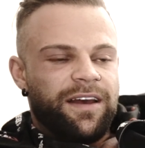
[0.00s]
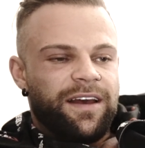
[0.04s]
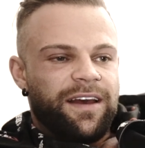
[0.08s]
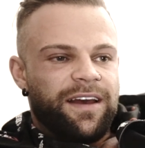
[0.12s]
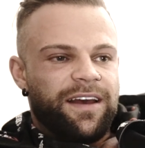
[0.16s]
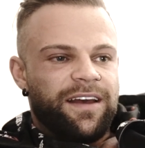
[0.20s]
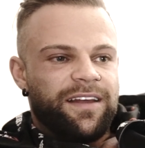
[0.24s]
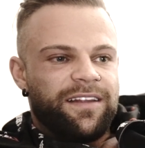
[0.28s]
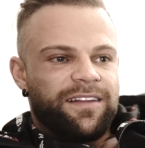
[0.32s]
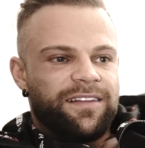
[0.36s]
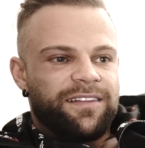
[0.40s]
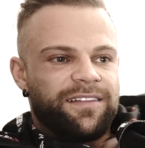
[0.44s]

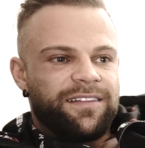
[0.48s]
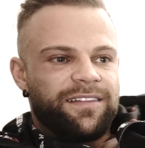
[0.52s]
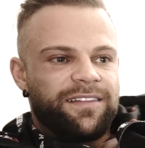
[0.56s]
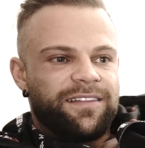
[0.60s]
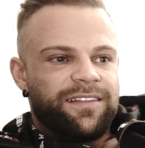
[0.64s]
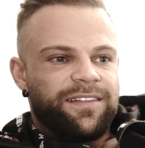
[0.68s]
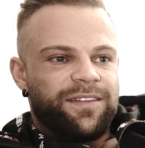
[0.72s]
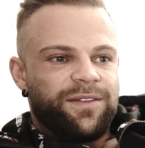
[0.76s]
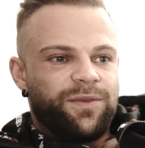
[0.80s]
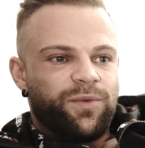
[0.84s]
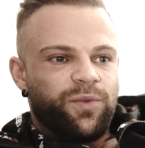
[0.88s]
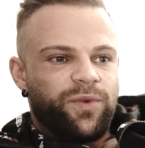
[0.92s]
And
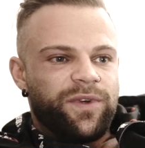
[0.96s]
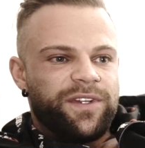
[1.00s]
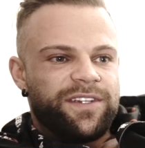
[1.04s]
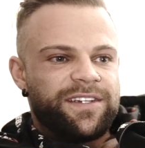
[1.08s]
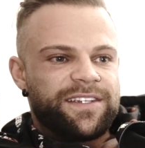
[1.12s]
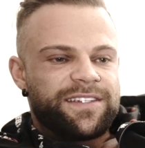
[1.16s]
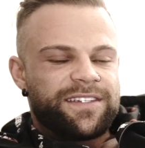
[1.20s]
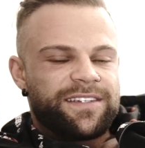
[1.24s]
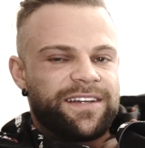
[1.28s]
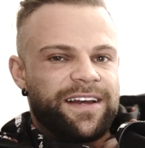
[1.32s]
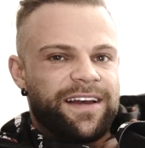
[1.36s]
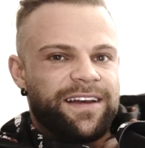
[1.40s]
we
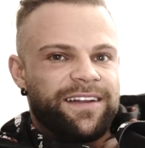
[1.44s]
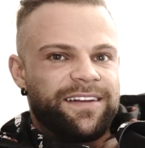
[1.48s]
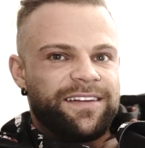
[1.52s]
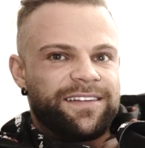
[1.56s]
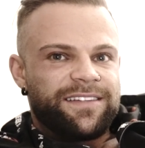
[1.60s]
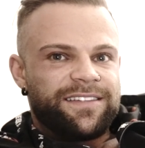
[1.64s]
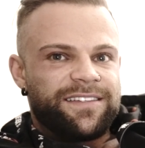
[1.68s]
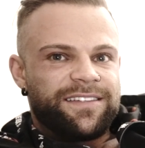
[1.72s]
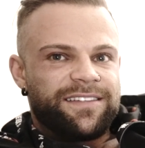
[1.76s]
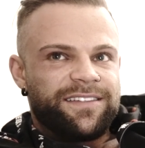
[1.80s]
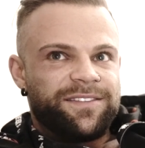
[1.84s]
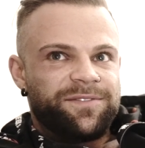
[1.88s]

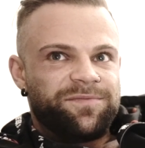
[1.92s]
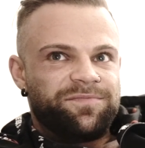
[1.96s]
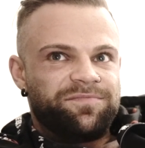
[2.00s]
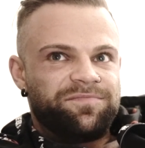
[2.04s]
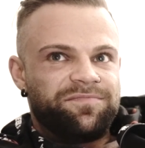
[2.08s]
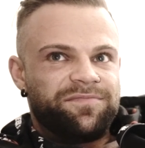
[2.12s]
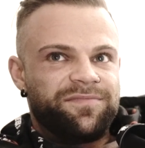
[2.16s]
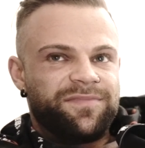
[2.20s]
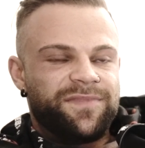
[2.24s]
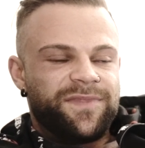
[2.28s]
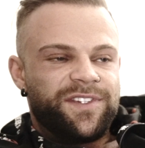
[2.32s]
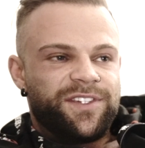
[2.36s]
decided
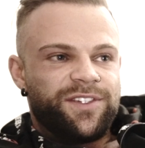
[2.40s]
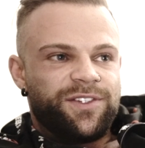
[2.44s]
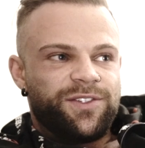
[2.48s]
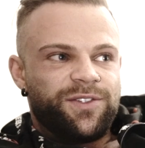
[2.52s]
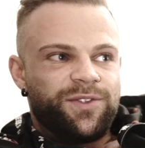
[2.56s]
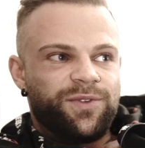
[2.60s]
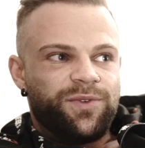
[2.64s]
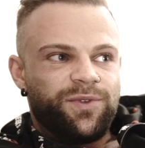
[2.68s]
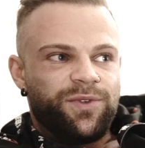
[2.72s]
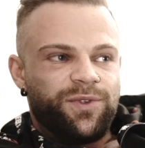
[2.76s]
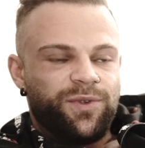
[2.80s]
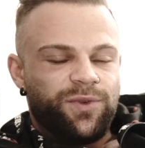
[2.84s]

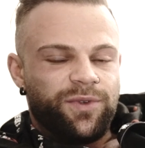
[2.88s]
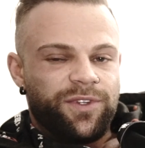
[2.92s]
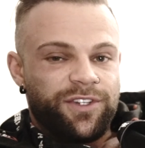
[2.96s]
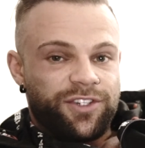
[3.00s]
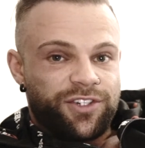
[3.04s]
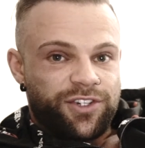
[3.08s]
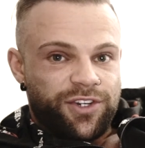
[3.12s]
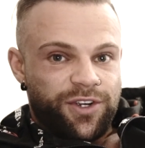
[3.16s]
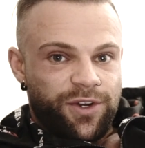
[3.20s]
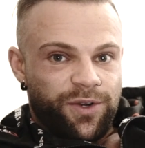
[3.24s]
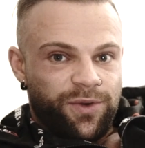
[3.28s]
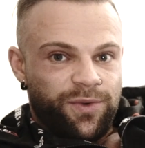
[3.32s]
to do the
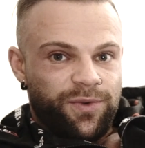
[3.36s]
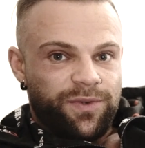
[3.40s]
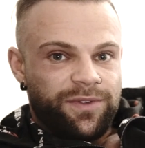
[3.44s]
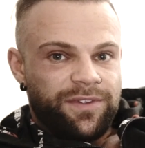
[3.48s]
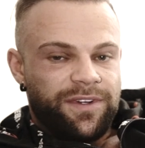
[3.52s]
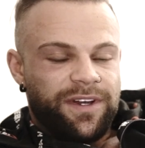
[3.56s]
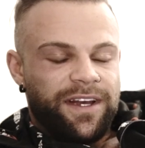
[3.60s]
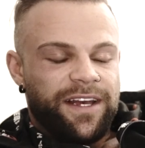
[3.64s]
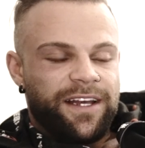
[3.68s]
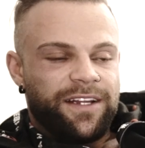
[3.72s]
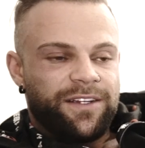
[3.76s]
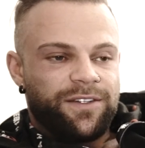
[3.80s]
show
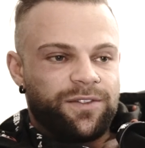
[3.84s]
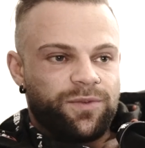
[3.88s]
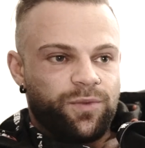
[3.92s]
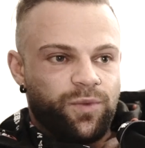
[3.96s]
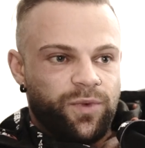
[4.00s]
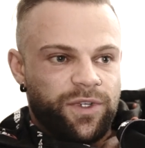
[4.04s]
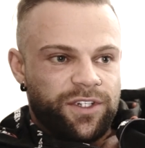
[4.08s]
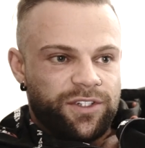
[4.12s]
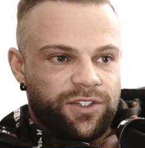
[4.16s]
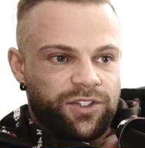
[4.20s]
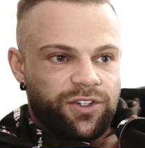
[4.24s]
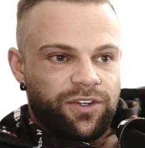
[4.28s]
and
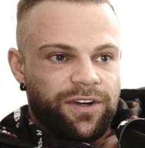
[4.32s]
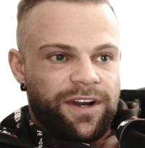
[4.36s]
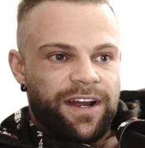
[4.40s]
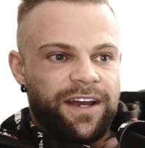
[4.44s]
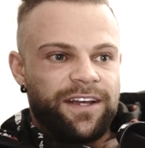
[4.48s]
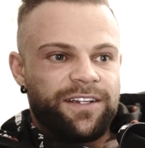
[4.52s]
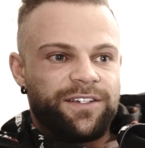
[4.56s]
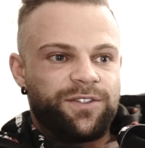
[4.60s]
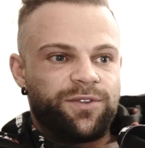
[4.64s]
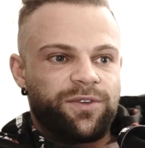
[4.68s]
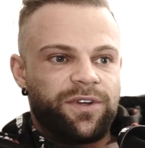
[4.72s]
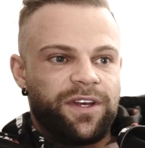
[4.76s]
we
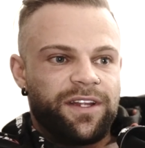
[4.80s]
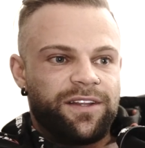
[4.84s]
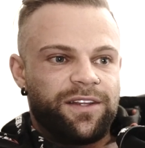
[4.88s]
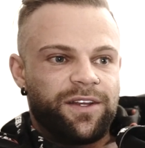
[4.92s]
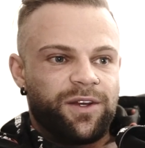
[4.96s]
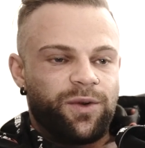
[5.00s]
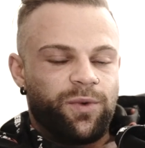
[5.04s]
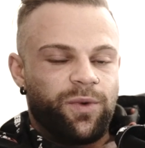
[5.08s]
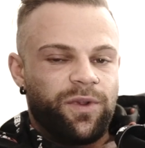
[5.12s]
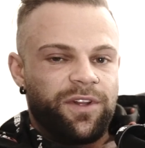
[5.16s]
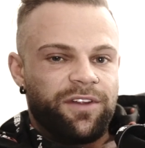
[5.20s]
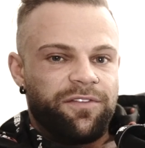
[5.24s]
tried to get the
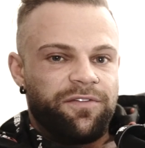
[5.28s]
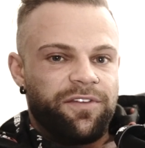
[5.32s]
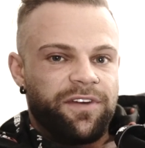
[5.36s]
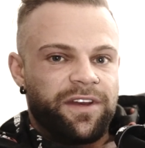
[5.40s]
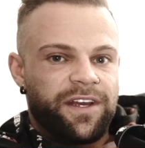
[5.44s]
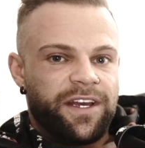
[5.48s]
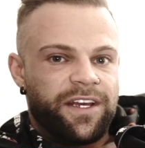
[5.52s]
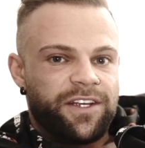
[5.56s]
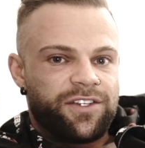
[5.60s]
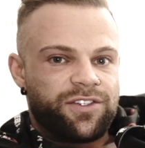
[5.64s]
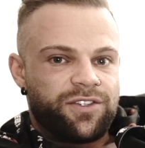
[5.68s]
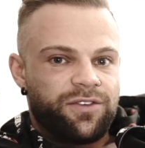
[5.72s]

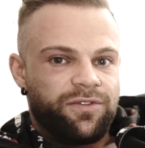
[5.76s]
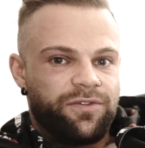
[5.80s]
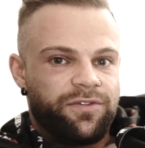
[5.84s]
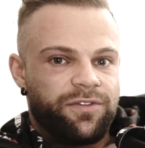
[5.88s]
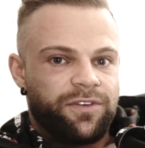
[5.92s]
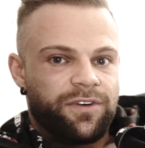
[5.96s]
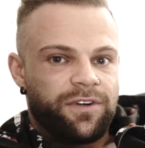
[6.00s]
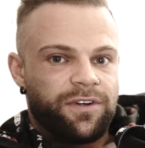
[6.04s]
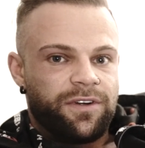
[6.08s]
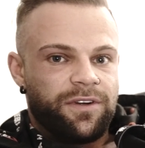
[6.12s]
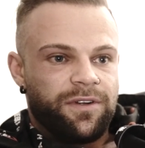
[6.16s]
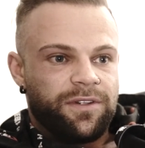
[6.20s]
qualification
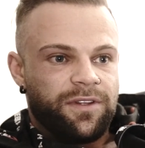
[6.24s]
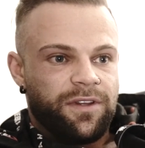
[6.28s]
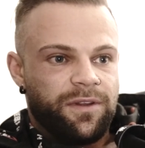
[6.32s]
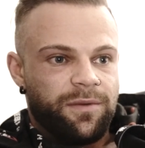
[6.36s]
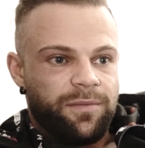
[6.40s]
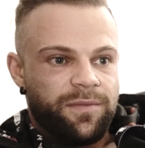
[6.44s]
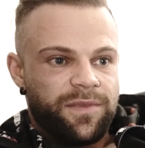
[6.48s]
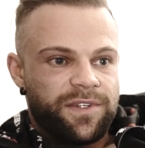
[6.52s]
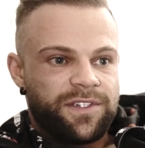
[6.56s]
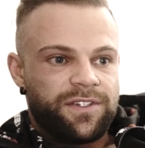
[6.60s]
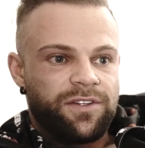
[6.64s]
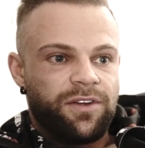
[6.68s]
for the
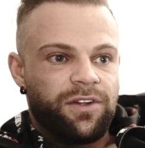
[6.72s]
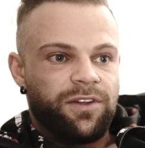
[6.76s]
Mr.